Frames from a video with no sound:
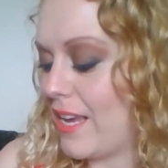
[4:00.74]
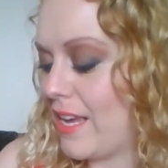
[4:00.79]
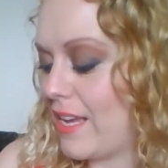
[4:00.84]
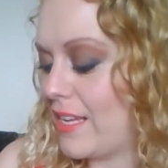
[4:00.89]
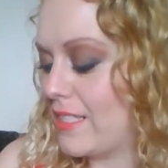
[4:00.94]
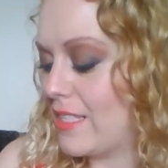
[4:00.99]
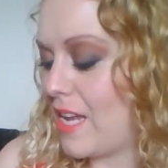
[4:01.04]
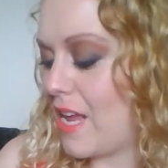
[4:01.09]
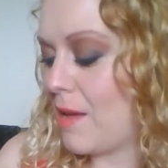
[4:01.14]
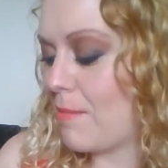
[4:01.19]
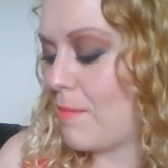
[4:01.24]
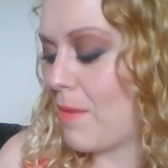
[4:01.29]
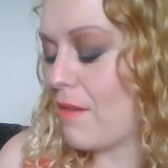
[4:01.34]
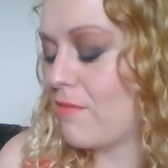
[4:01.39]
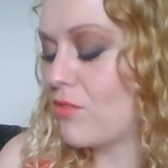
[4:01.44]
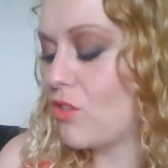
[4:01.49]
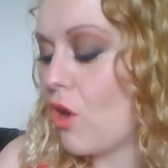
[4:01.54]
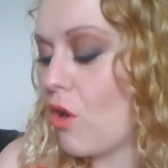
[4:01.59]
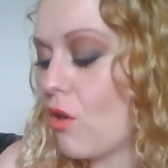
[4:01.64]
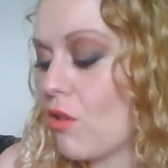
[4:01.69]
it. I've
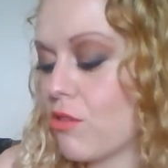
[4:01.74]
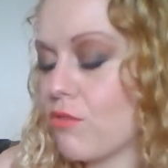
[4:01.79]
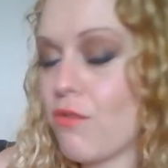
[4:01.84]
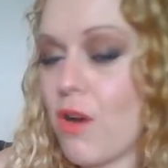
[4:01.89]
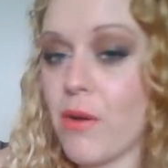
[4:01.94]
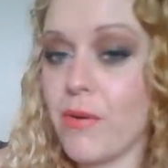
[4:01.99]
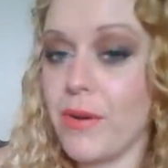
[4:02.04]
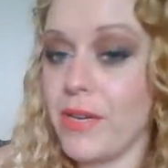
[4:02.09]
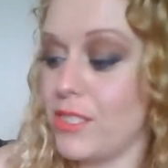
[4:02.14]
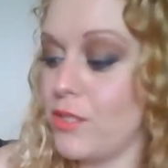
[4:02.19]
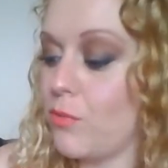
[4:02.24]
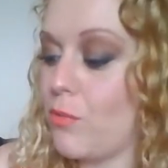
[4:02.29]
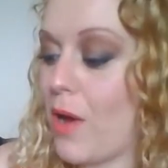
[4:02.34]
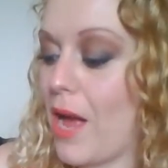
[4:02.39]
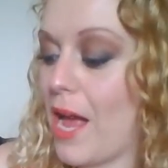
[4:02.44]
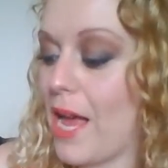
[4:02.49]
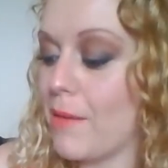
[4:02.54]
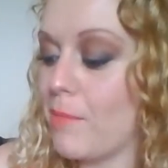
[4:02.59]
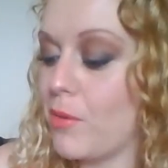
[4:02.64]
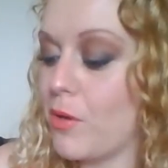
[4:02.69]
not thrown it
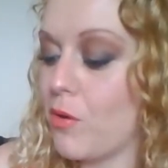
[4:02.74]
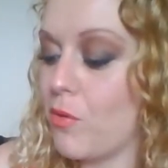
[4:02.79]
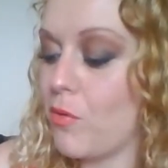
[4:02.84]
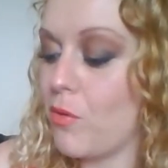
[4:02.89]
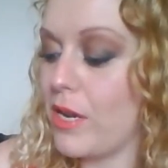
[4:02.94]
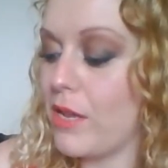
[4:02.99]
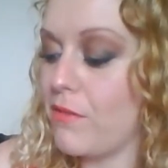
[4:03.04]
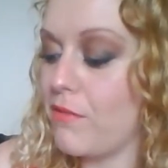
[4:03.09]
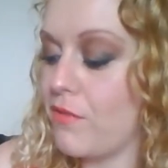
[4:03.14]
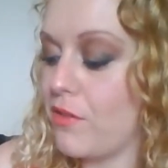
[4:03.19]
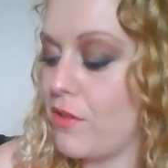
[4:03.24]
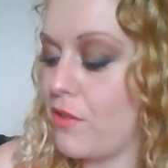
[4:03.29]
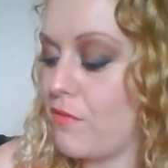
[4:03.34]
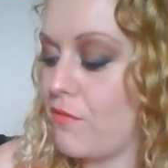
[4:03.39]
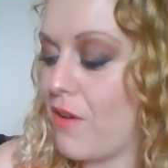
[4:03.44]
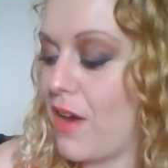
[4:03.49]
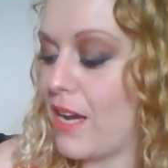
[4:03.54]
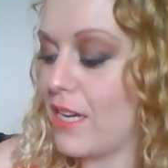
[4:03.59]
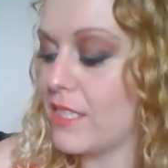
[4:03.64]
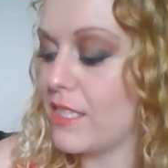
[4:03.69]
away purely for the
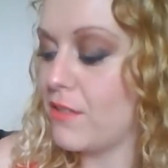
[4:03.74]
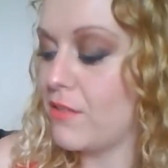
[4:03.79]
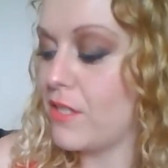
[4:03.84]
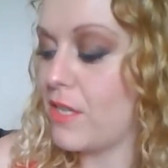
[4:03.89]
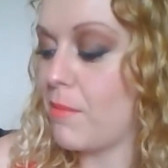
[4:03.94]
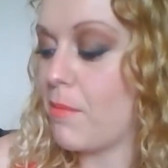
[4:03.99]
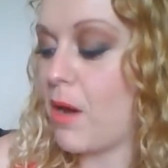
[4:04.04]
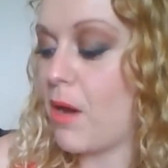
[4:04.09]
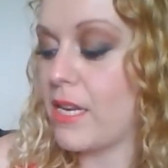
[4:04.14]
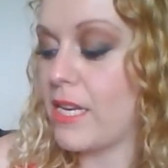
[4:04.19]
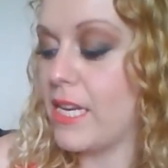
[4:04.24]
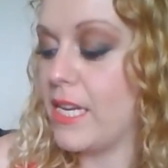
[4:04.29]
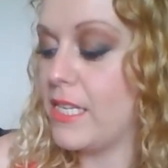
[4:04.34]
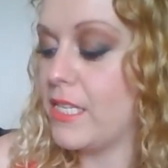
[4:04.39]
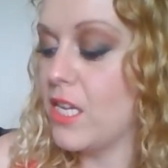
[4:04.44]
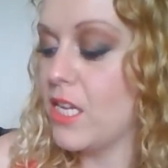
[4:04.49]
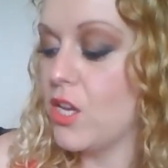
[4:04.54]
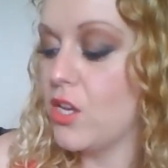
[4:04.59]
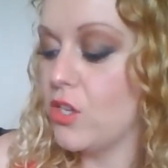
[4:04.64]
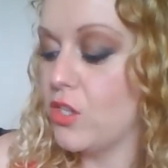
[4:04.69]
fact of I might
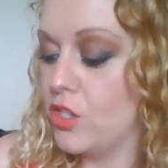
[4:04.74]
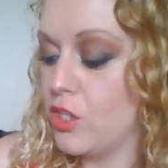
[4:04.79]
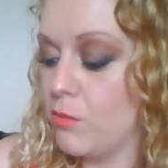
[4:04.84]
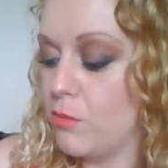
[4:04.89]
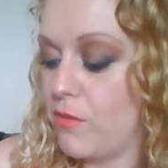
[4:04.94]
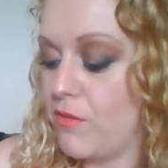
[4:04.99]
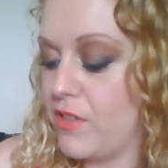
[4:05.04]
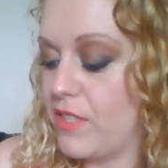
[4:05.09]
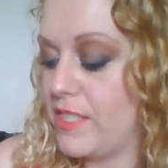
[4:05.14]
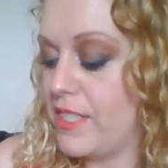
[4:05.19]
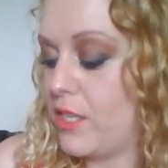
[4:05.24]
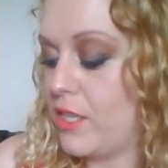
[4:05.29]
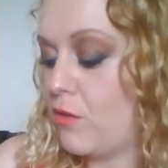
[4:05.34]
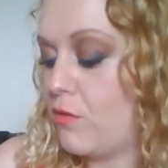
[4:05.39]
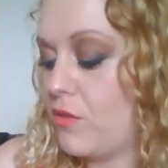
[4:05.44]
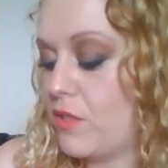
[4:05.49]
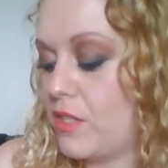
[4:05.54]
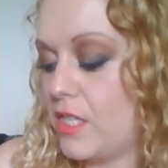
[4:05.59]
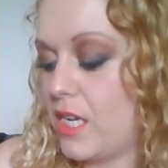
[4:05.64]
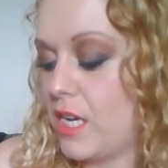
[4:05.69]
need some of the
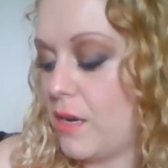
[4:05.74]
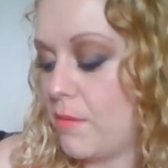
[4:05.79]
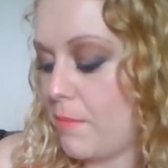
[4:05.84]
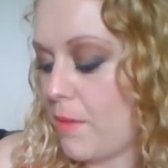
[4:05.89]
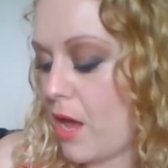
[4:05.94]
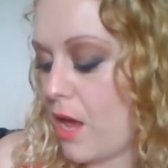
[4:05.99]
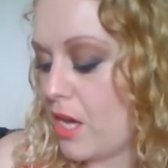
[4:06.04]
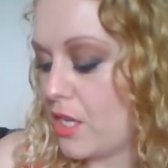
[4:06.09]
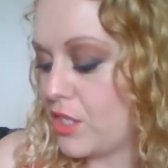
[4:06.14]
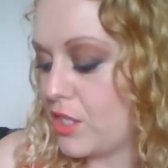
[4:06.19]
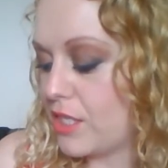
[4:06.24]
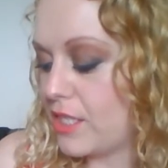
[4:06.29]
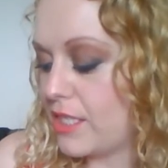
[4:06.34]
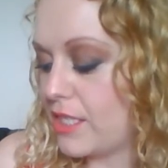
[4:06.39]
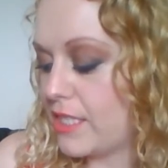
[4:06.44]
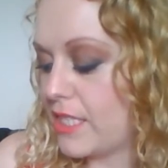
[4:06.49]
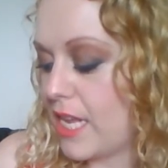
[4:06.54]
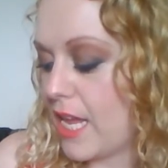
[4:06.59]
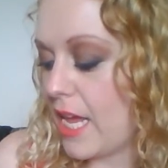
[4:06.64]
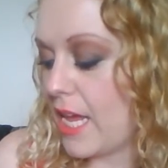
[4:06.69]
silvers in an
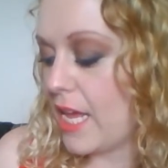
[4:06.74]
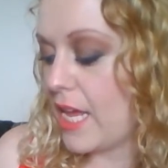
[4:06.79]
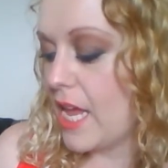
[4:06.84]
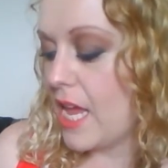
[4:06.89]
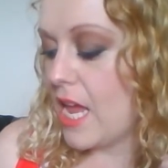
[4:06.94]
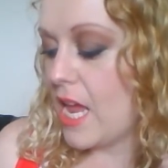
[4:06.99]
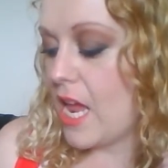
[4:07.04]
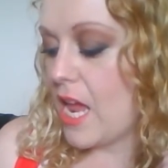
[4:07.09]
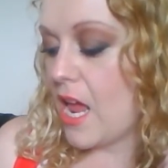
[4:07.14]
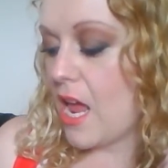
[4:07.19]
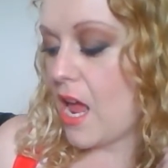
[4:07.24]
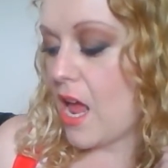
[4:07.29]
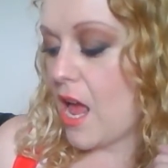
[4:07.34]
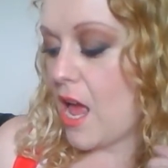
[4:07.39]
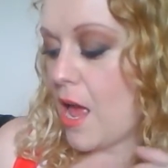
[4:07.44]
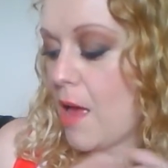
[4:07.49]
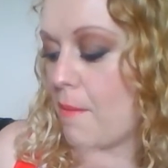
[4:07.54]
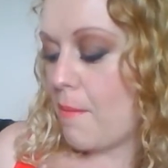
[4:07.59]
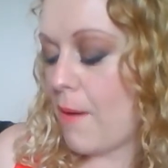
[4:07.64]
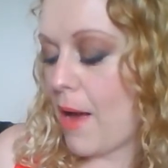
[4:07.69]
emergency.
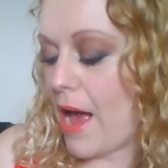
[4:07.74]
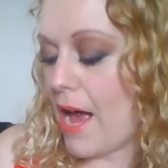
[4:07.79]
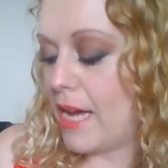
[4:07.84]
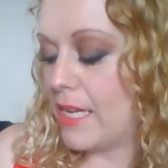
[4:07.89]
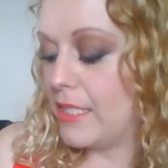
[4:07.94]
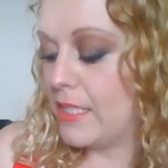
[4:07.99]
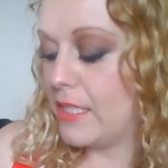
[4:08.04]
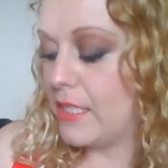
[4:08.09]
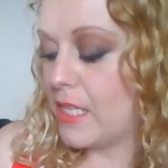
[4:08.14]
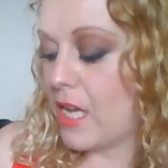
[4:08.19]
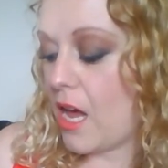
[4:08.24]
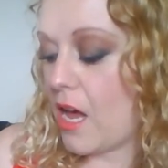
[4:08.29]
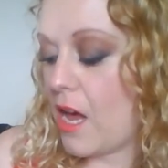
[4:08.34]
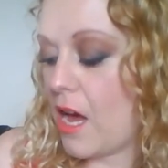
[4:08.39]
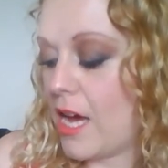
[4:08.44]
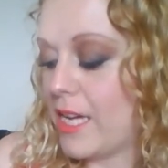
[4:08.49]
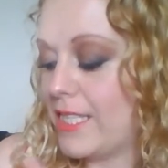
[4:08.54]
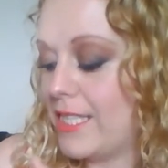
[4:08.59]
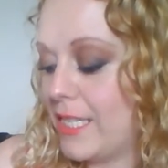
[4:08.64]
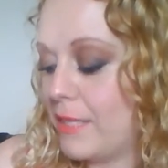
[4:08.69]

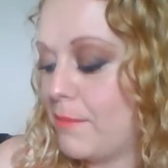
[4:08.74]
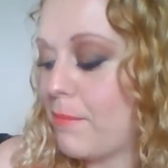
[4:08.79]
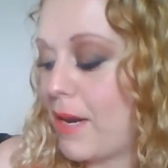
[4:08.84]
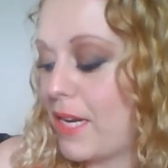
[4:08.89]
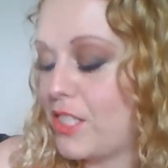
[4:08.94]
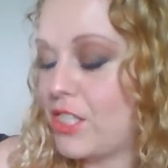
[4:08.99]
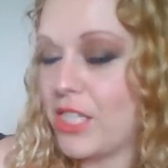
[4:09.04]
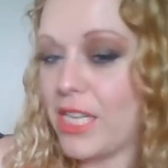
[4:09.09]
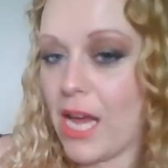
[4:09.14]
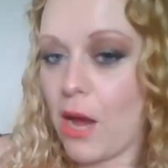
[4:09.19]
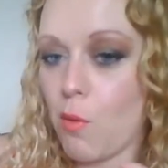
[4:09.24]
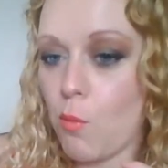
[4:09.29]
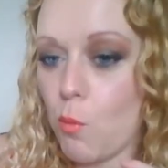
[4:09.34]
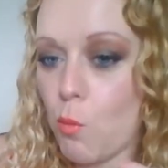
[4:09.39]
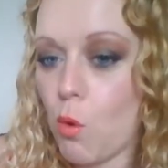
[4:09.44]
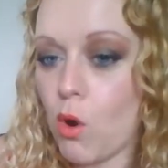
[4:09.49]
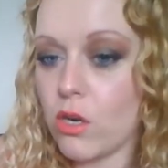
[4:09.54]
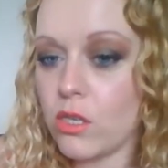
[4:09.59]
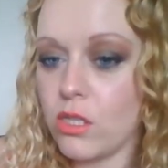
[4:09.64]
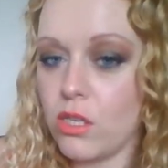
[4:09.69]
I did manage to get
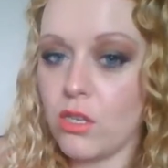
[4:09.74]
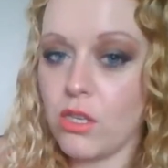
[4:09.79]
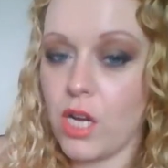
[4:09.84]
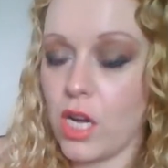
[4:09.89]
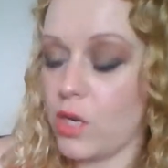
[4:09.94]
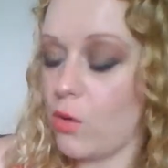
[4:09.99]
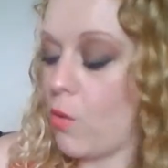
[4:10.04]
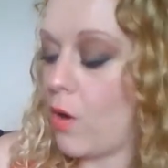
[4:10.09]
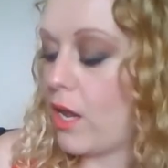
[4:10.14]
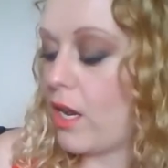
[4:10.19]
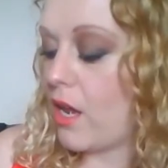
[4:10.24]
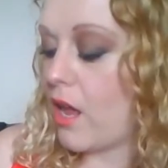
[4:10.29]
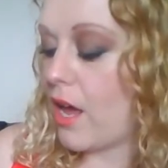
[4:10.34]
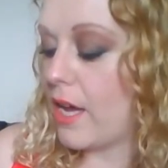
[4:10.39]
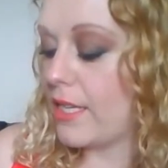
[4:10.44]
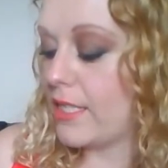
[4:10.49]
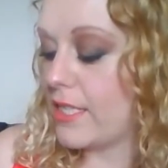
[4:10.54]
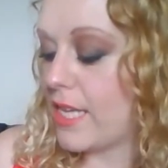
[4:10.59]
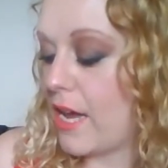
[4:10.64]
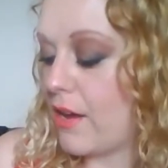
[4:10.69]
one look I quite
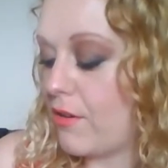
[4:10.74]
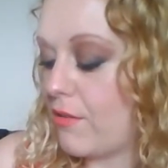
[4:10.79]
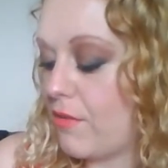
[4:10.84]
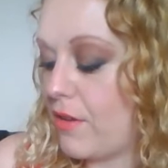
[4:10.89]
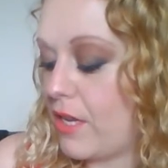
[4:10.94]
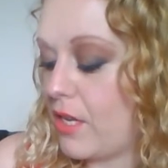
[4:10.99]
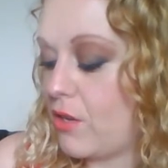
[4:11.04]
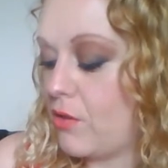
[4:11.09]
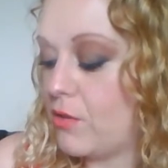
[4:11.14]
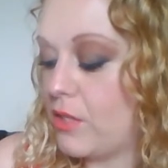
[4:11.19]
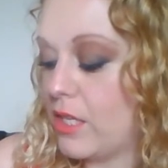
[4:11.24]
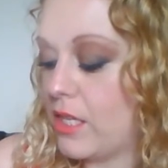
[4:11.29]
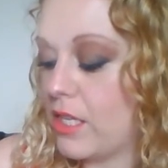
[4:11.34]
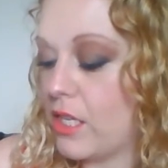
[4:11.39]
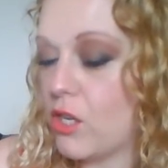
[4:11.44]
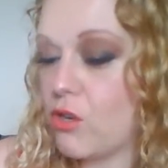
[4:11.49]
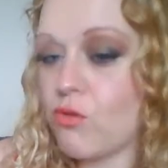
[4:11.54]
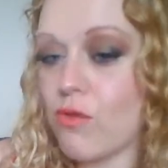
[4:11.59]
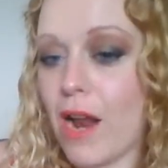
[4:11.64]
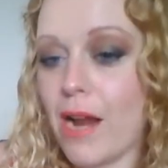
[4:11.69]
liked out of it using
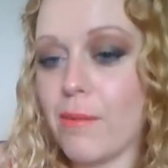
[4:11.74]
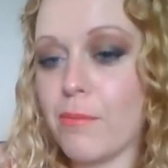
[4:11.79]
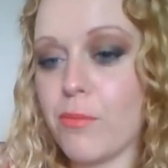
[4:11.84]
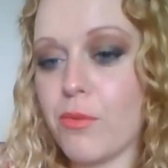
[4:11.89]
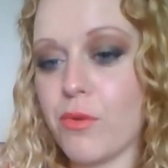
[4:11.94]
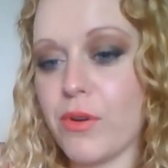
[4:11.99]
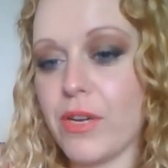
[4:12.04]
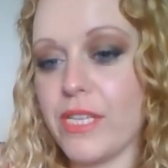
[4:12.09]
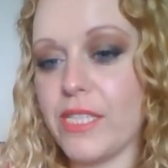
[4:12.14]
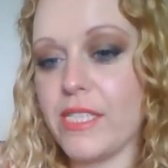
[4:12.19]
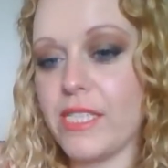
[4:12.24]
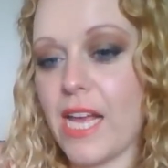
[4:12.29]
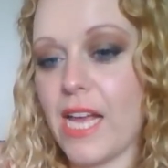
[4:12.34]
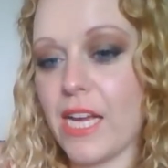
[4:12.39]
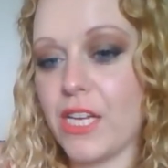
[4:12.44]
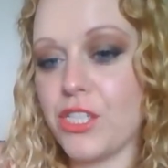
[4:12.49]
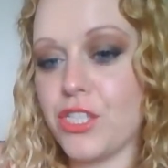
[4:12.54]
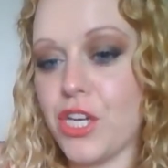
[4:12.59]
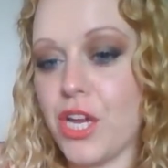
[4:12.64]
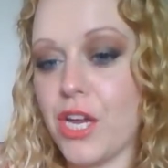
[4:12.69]
the cranberry
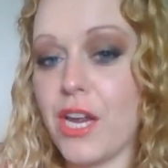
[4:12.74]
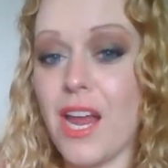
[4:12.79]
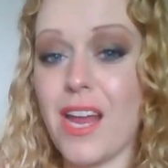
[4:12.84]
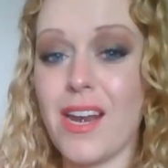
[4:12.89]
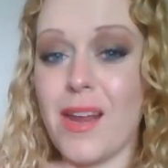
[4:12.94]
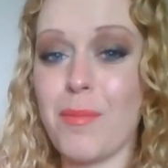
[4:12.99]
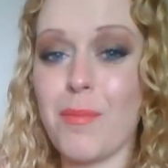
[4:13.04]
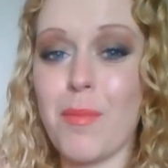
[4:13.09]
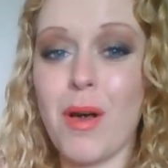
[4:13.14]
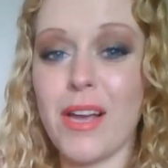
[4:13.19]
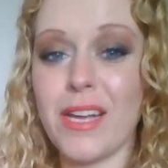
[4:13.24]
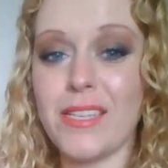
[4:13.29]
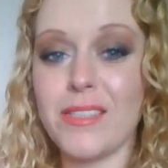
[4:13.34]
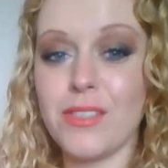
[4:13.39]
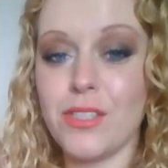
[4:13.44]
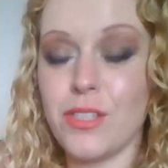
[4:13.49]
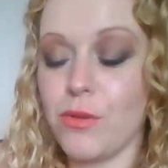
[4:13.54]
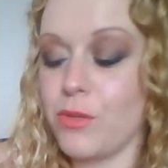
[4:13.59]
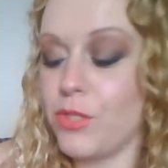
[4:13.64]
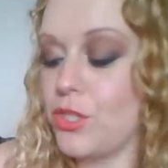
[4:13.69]
section, and I might
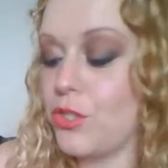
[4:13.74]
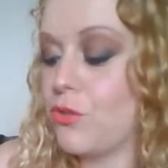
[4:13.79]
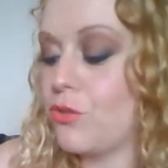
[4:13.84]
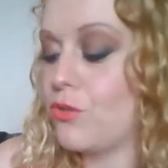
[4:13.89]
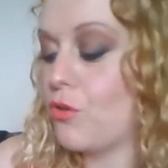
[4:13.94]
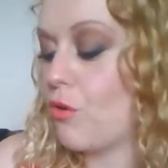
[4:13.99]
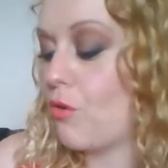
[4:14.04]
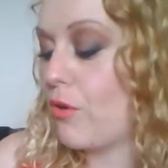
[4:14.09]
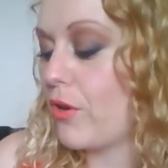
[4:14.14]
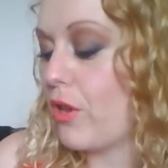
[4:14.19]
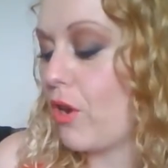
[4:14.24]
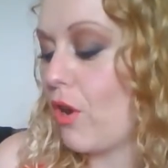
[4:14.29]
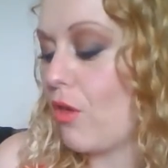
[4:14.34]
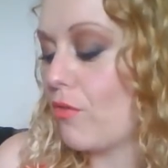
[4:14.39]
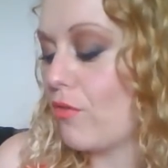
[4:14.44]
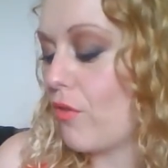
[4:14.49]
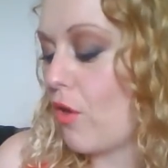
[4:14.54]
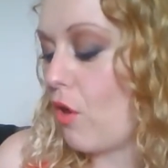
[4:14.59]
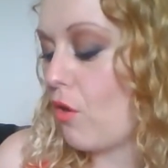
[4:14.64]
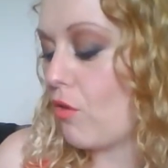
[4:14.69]
do a
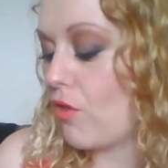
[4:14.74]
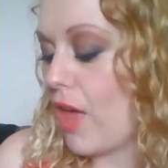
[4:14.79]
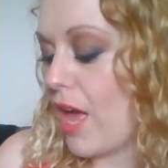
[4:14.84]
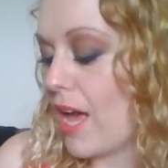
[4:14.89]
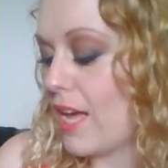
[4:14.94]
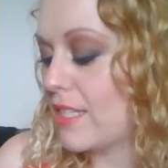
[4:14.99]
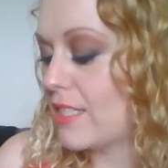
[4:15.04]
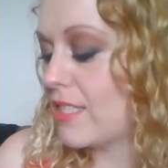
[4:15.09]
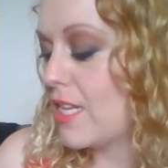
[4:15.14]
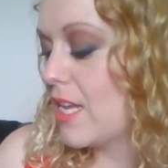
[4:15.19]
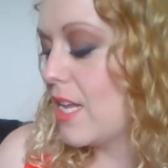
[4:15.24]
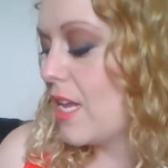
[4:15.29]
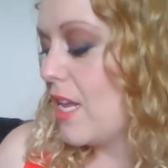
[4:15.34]
tutorial on that.